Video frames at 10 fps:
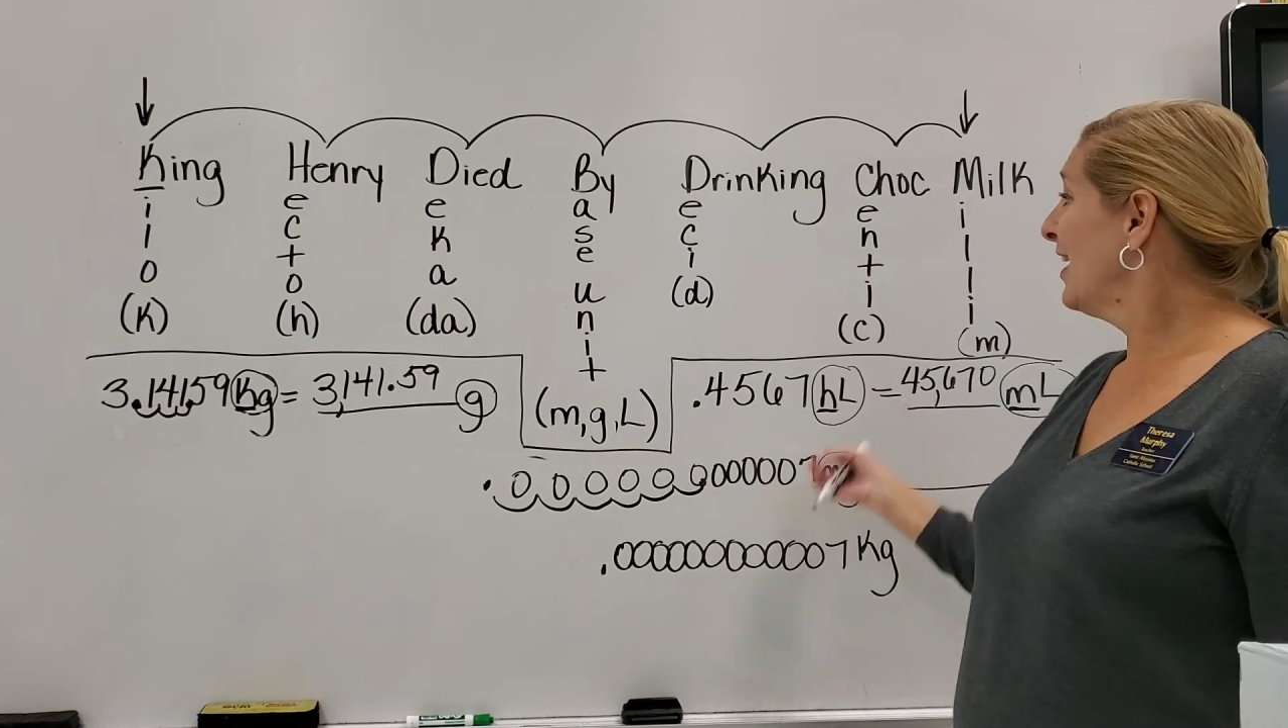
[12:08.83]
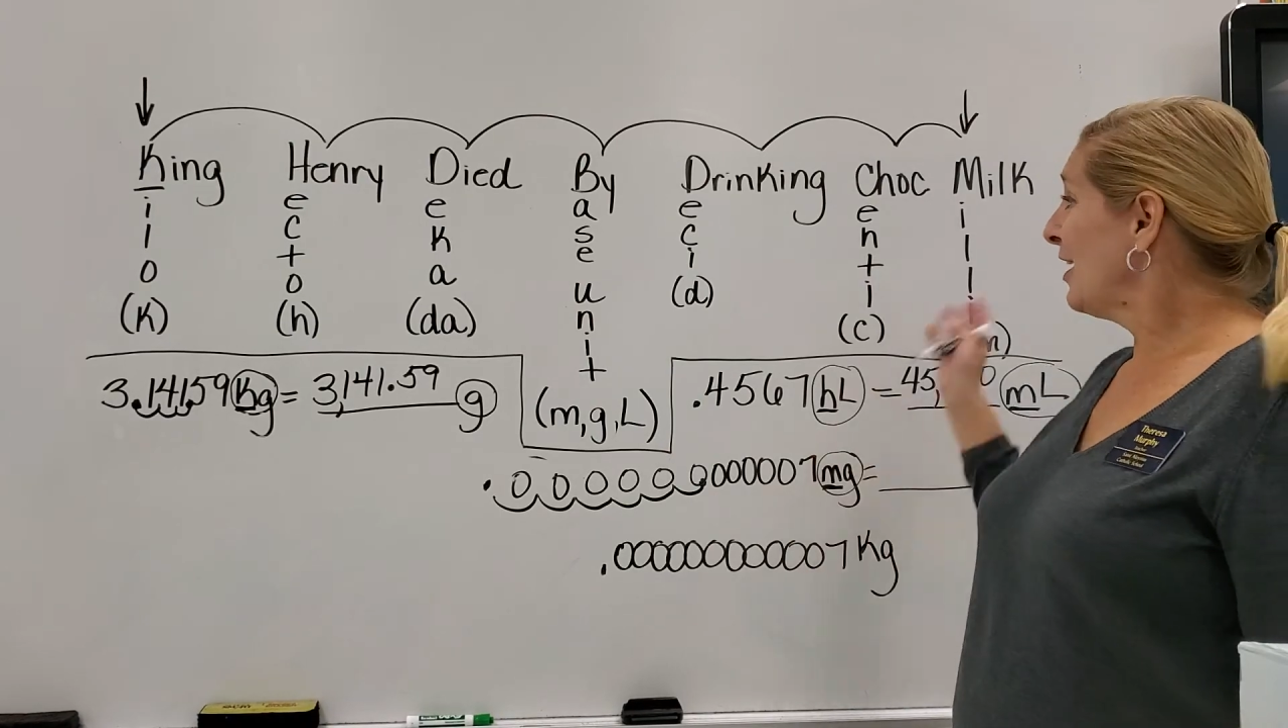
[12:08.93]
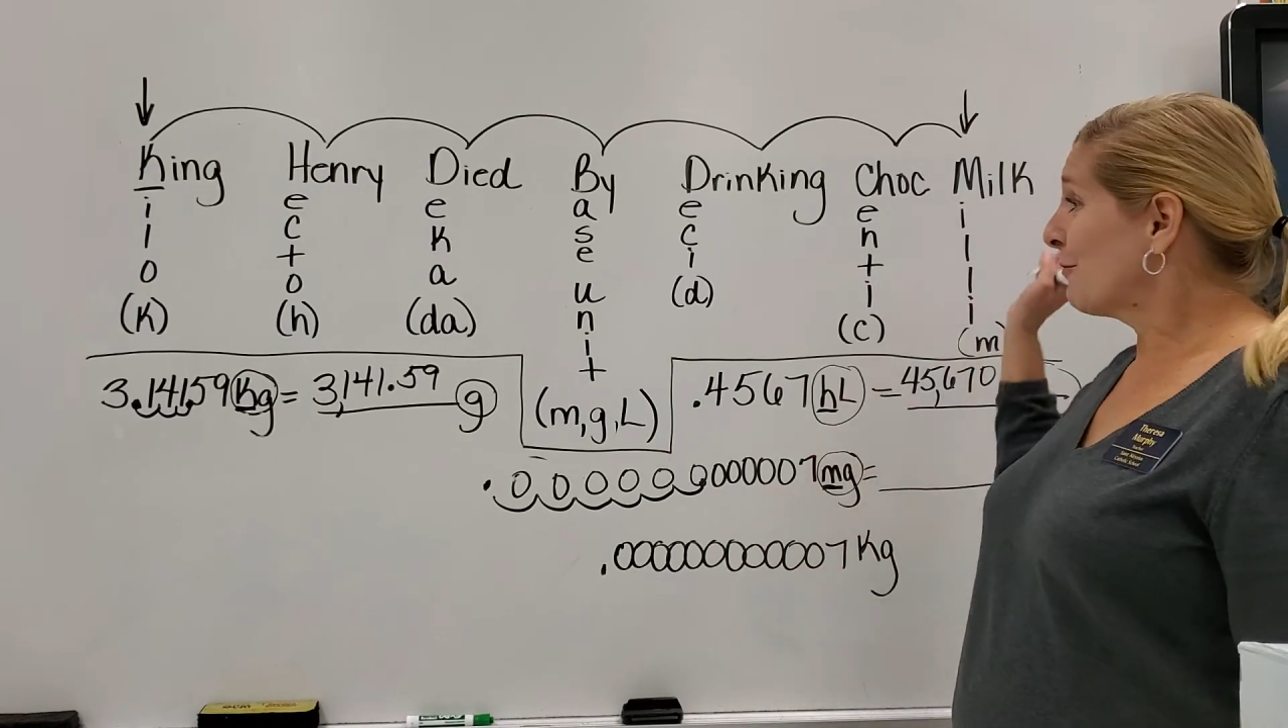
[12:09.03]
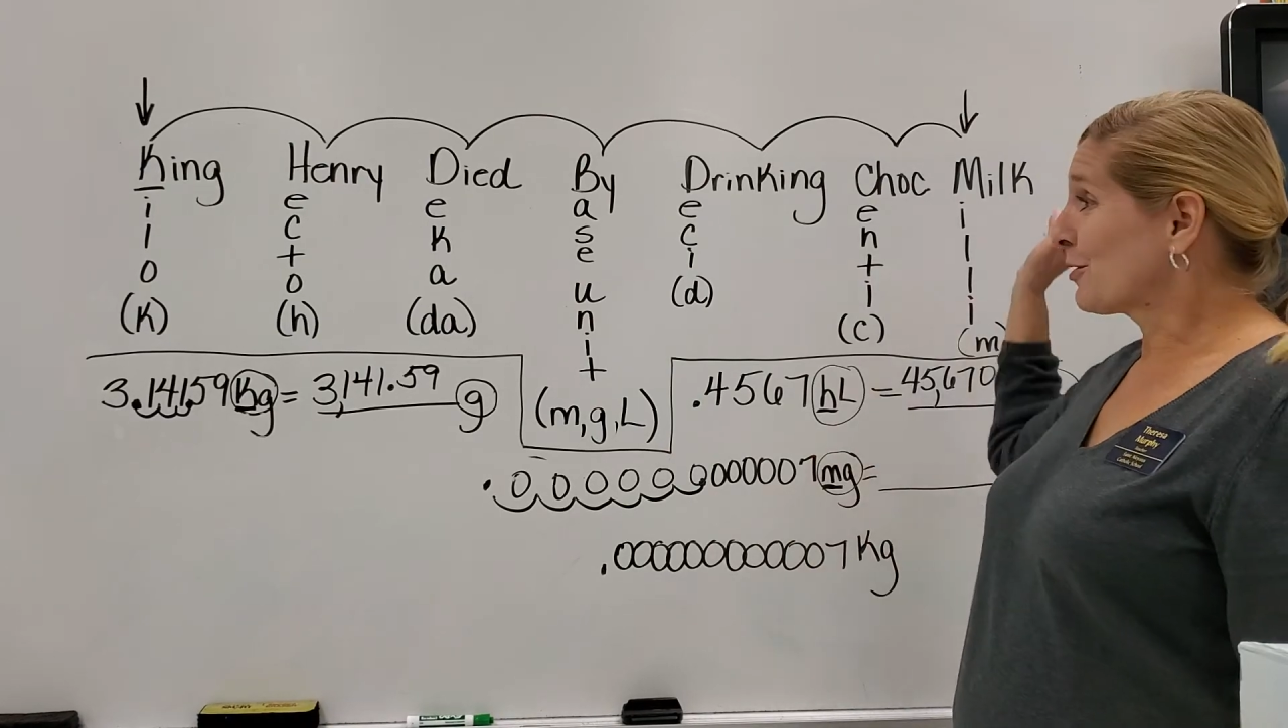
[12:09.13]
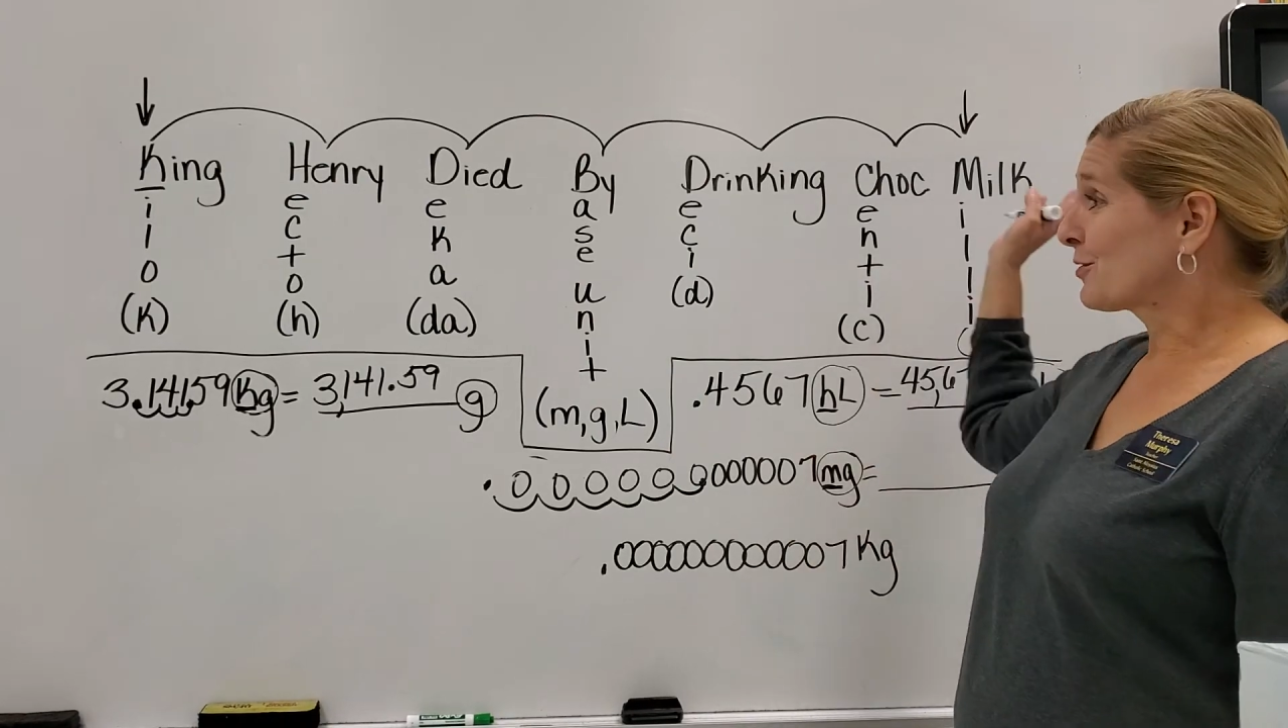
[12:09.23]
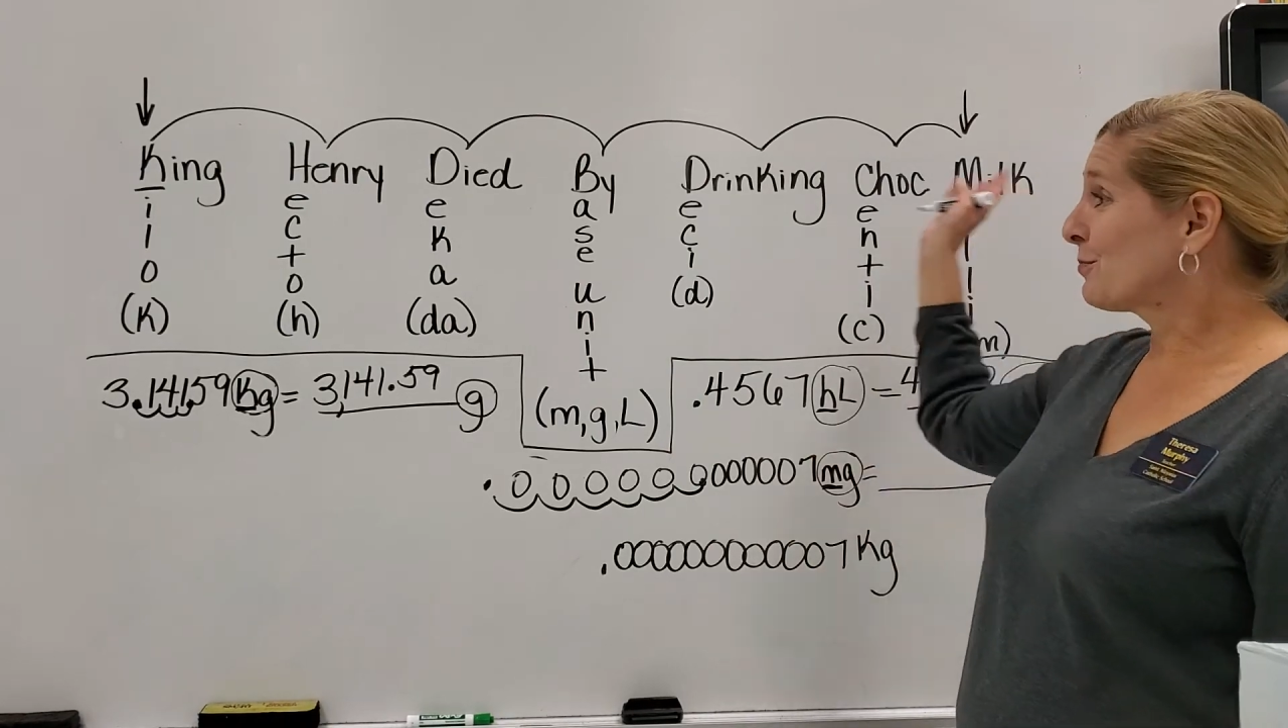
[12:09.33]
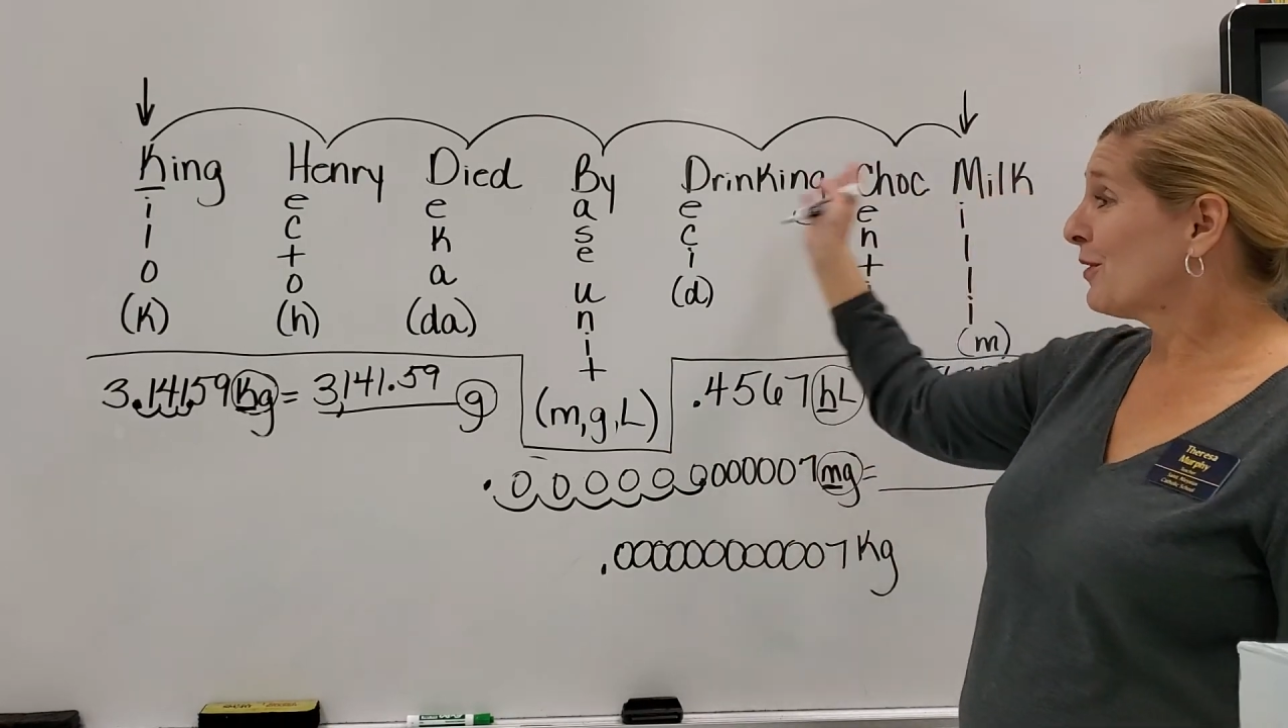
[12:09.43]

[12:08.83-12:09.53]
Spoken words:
it works